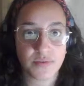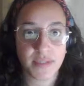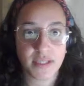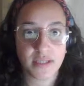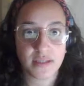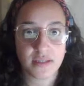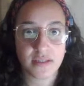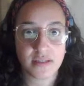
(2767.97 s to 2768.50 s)

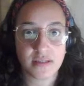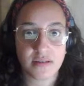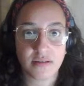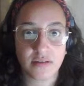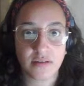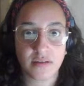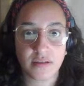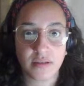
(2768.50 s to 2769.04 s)
make this
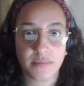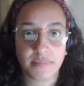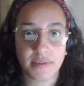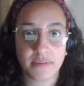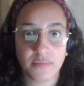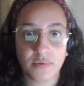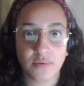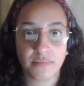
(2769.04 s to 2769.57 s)
look a bit
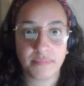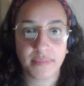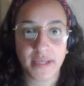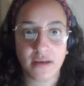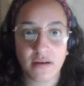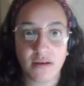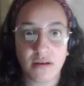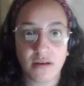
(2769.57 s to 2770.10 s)
more
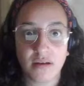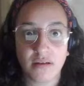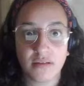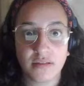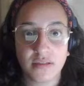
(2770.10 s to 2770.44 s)
better.